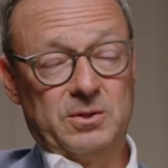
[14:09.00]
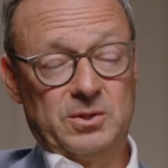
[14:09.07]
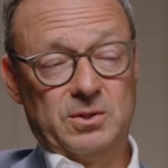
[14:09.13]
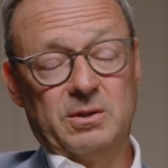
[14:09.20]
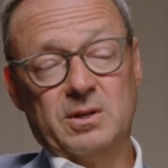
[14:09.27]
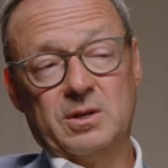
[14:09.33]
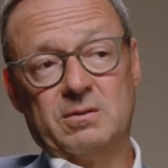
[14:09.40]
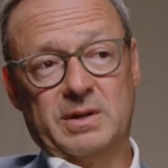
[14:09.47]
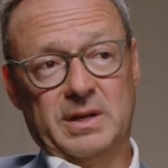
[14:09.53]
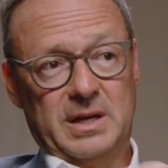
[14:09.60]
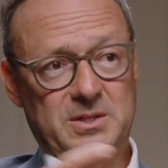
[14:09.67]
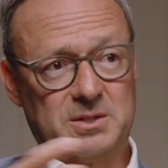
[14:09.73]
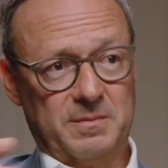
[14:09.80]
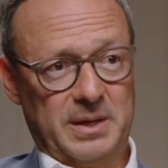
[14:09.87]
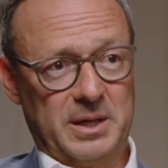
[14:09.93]
starting to create
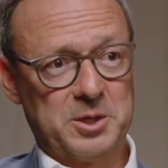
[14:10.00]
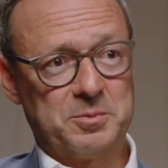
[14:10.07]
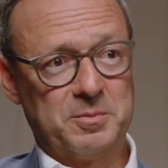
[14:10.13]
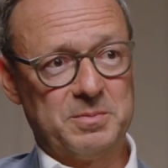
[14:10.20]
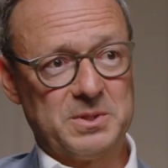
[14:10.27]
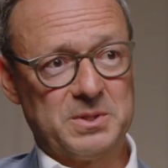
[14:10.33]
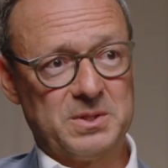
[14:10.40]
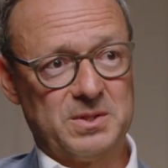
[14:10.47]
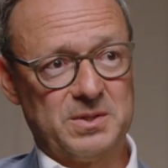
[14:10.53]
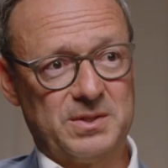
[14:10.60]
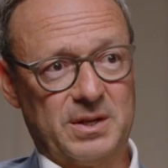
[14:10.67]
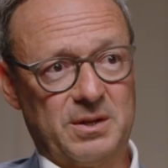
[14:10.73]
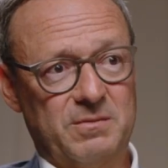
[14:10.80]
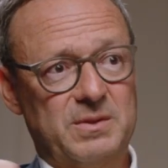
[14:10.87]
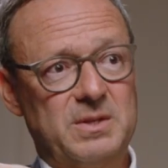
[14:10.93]
asset management businesses
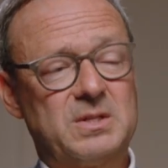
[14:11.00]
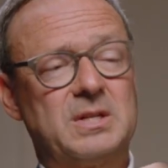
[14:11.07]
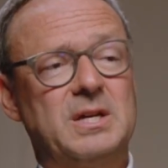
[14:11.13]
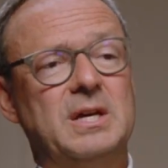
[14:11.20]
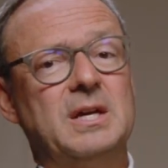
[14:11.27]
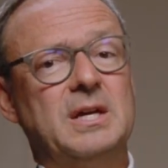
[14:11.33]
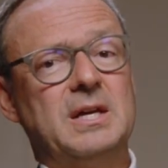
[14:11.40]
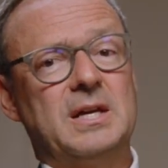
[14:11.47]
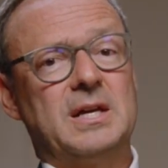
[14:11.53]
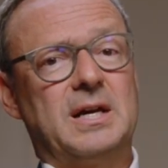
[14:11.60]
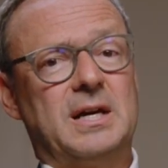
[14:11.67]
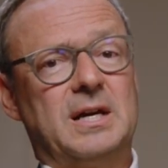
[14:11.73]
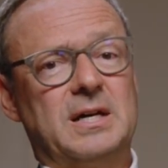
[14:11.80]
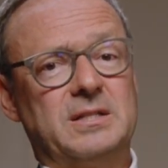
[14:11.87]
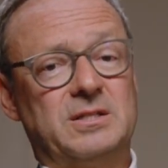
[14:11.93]
out of this.
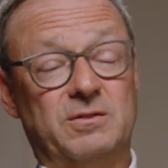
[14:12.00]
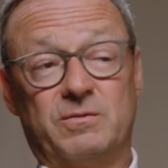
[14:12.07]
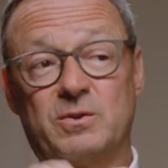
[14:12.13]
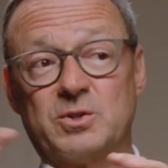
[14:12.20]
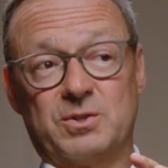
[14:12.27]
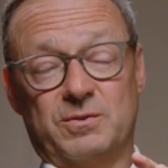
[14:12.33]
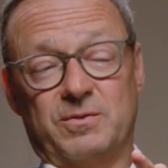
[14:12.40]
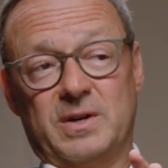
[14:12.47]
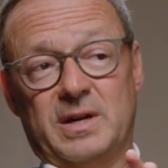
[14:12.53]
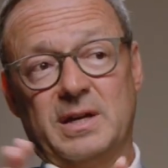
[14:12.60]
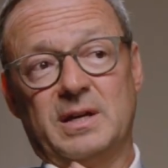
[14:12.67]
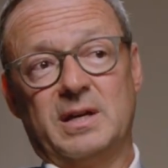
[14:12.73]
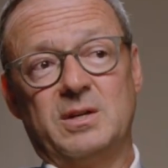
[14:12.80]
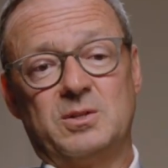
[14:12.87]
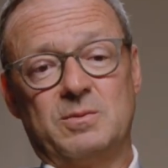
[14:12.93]

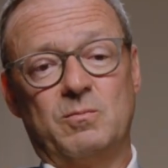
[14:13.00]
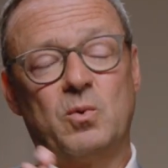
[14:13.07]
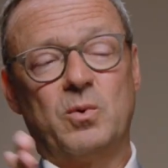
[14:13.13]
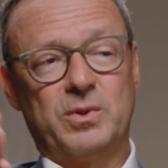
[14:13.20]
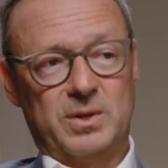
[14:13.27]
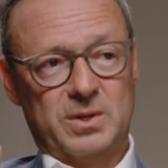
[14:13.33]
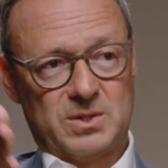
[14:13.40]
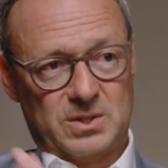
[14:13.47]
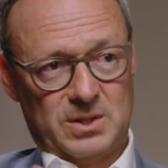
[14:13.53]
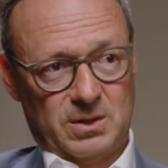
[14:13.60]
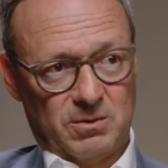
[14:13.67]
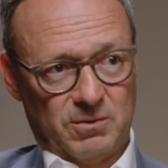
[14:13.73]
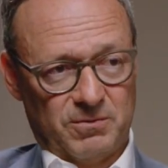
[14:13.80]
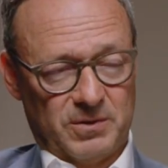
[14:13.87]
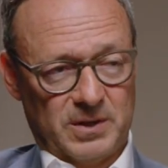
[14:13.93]
Diversifying into more than a
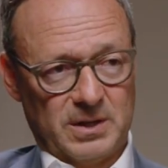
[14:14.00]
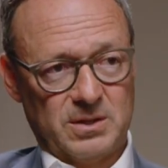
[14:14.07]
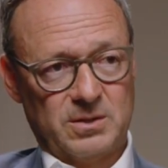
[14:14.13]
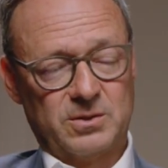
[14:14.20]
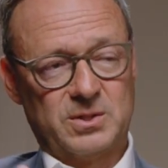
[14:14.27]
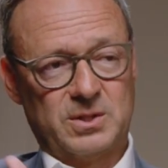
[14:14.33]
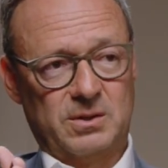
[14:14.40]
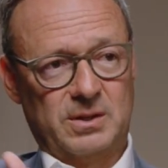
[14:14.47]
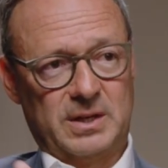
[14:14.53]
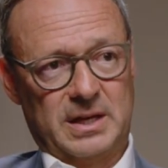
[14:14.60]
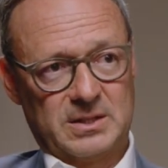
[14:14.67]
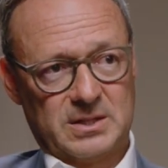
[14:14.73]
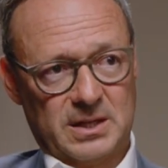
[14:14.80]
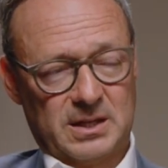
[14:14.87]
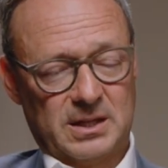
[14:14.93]
single fund or single
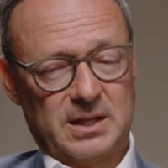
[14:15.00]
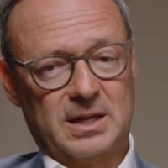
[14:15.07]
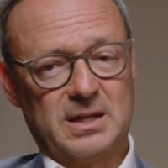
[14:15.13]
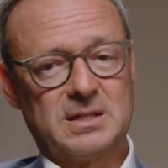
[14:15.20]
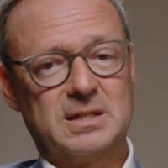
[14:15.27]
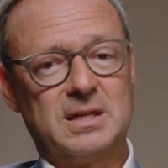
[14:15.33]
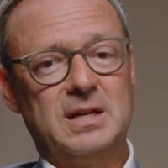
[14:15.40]
asset class.